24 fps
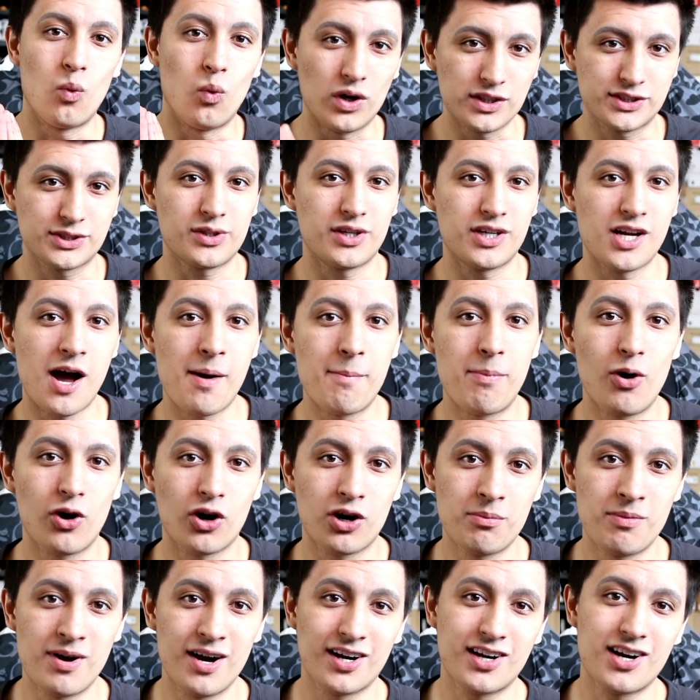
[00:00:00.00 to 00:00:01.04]
What's going on,
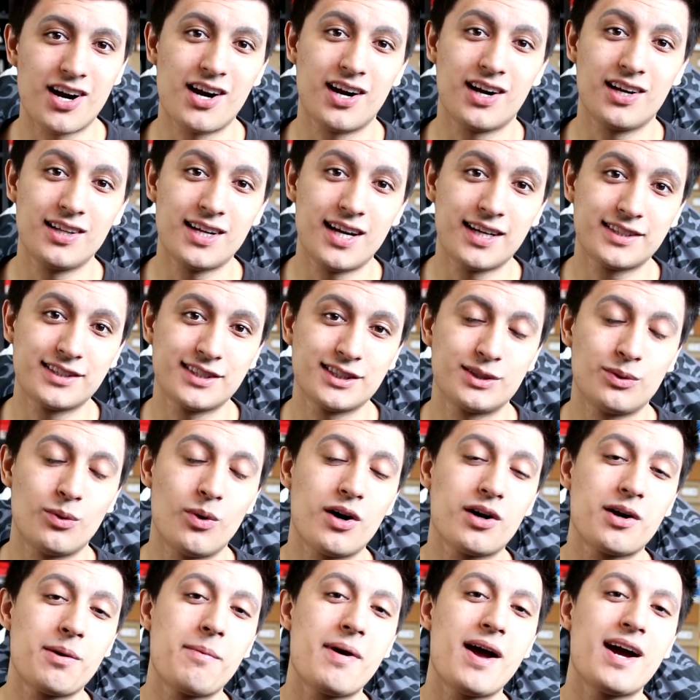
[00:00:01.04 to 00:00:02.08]
Pokemon card collectors?
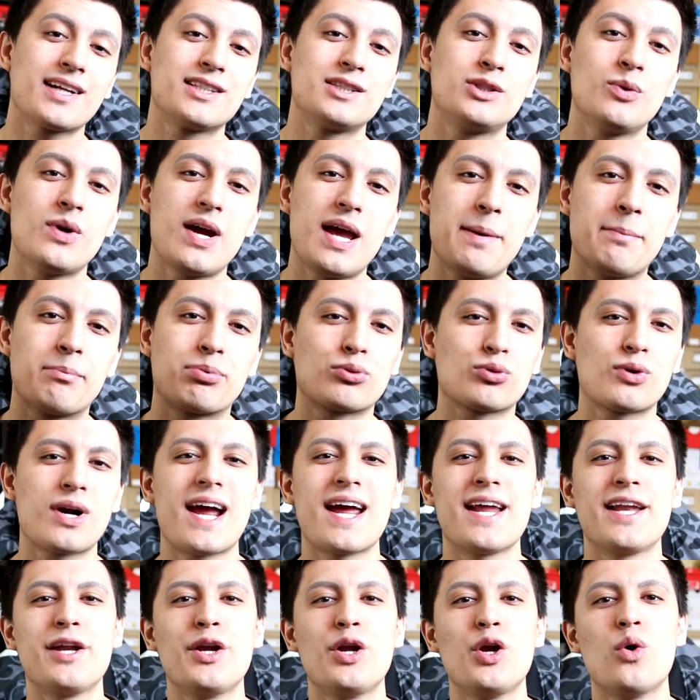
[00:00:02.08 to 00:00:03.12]
Welcome back to a
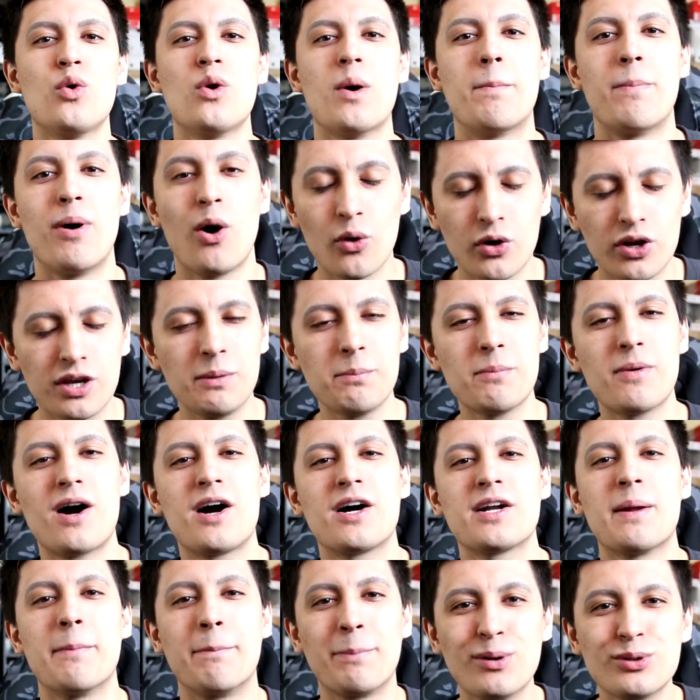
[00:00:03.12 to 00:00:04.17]
brand new
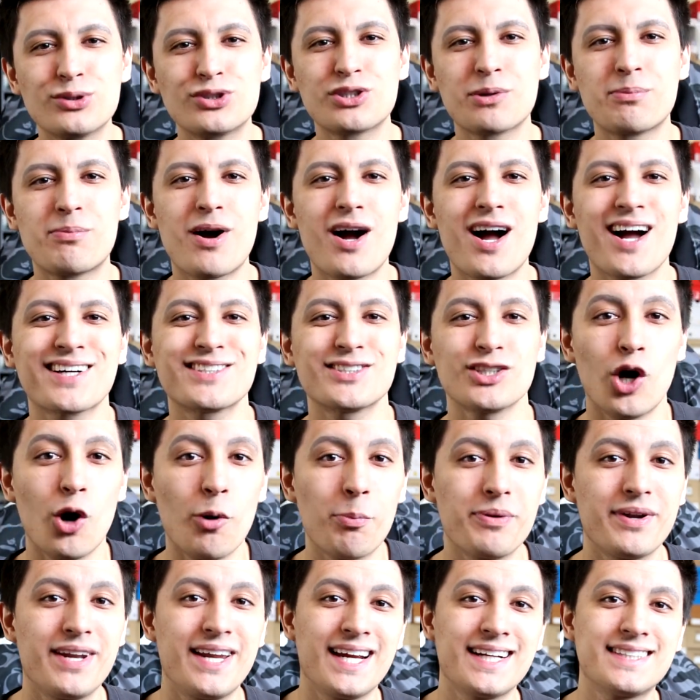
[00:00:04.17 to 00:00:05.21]
Pokemon booster box
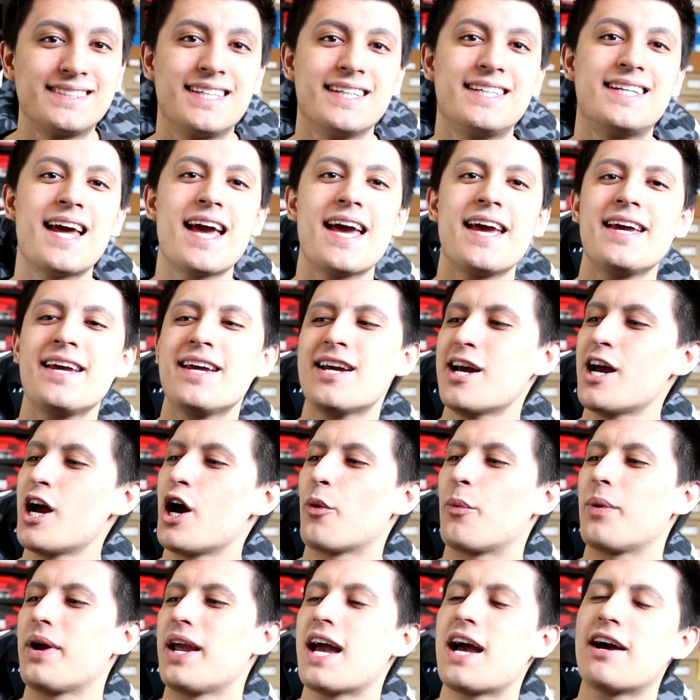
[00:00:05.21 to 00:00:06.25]
opening. Today
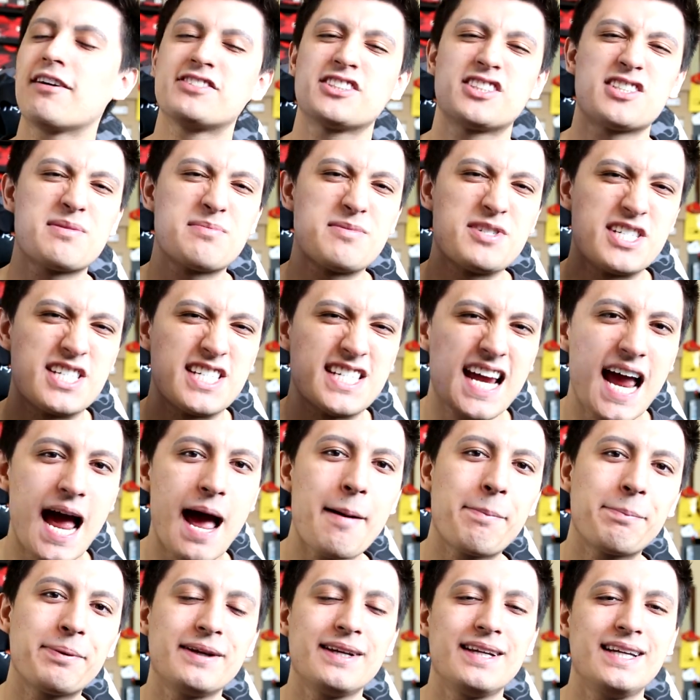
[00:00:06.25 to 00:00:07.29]
we have some
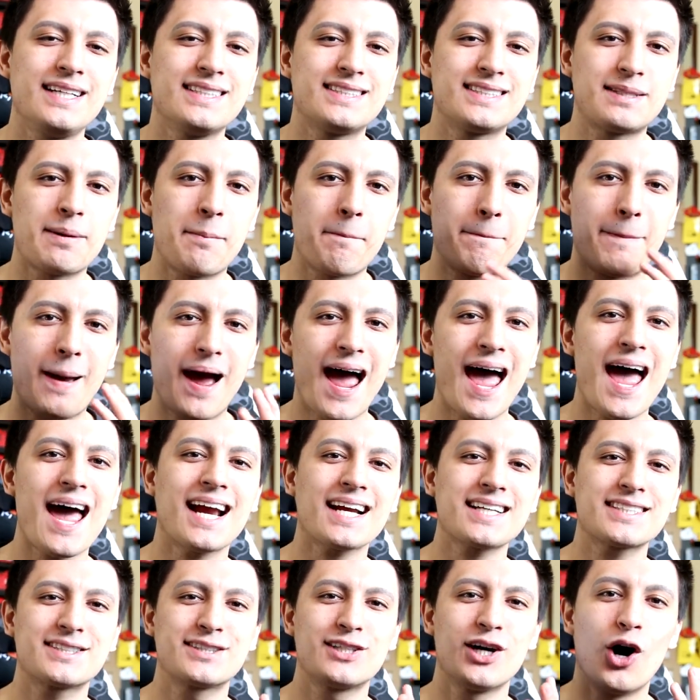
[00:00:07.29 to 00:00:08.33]
Japanese
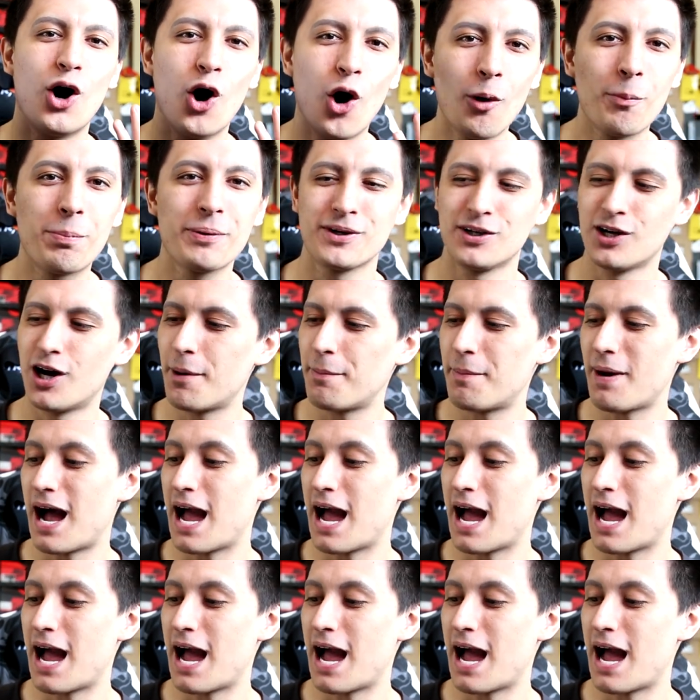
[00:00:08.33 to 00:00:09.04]
packs to open up.